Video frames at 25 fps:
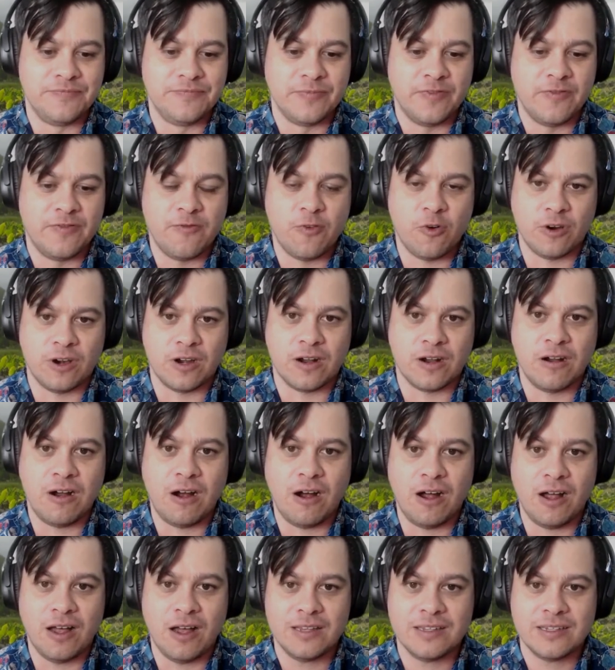for a
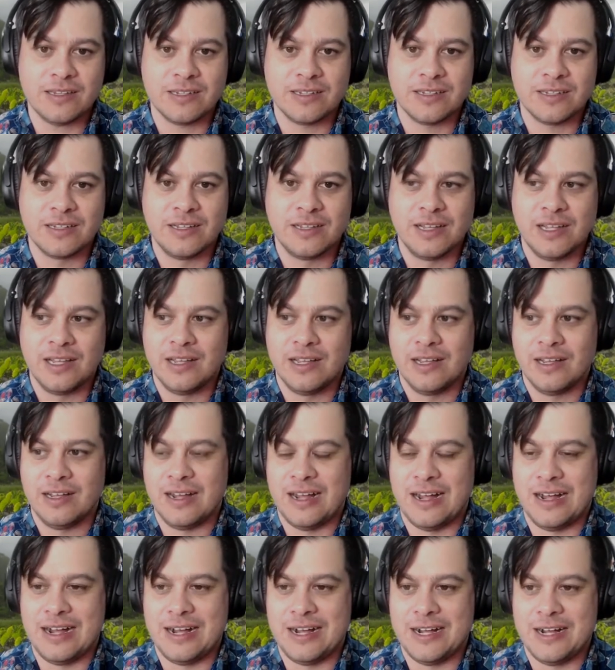cause,
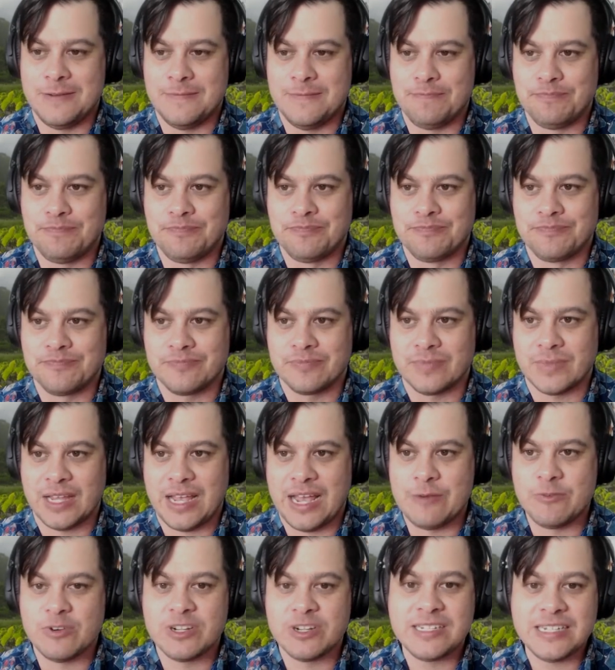and
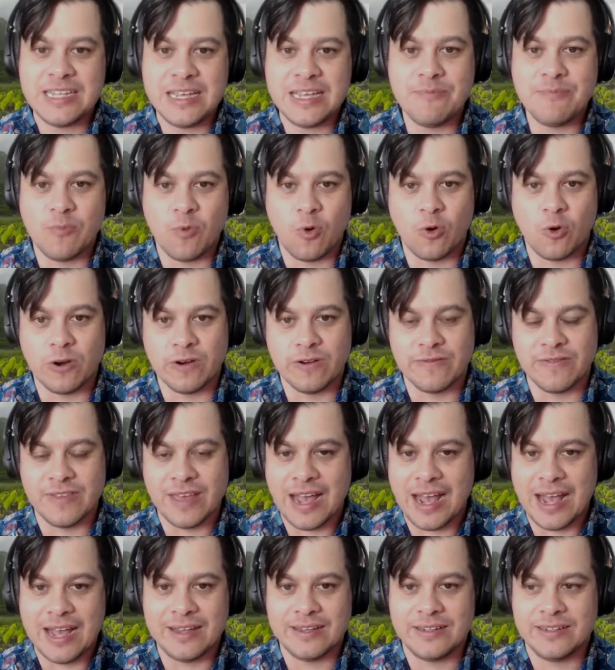we're seeing more of
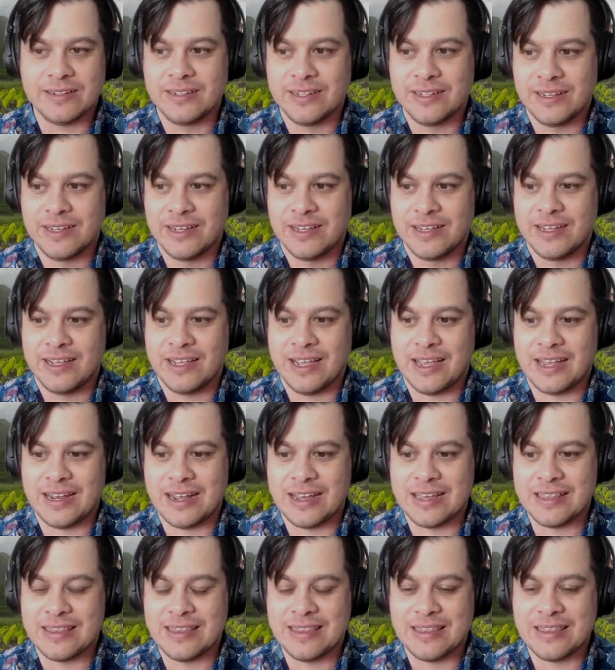that. And
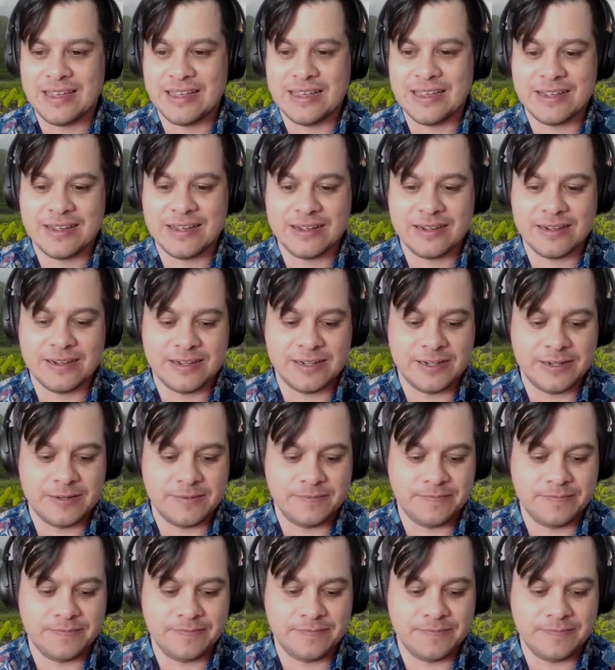I think, and